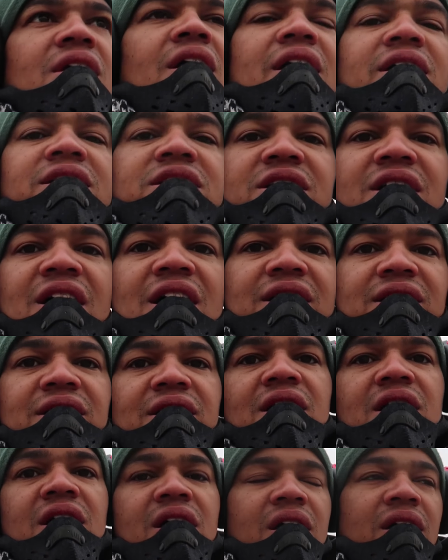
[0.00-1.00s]
has got
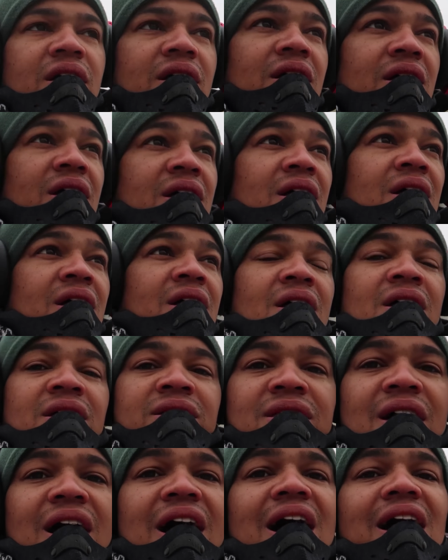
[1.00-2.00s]

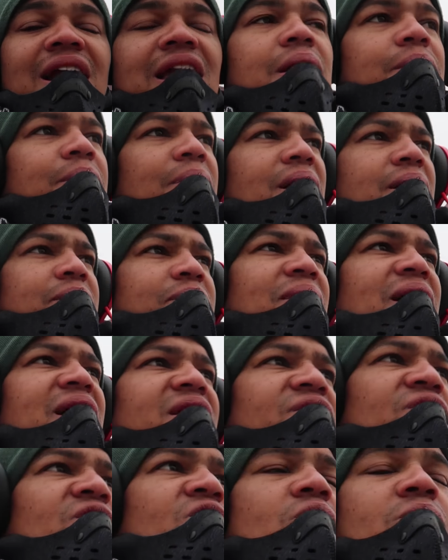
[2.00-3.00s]
the Alipay
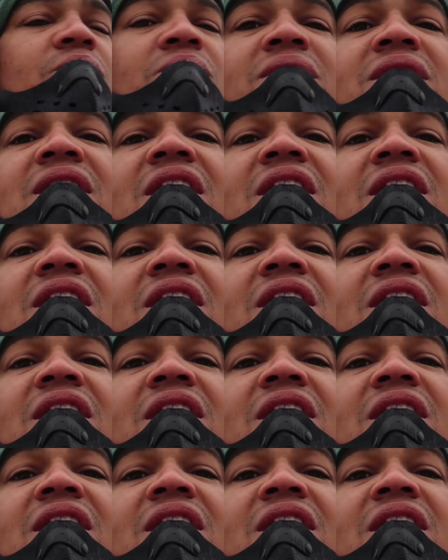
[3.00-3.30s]
platform.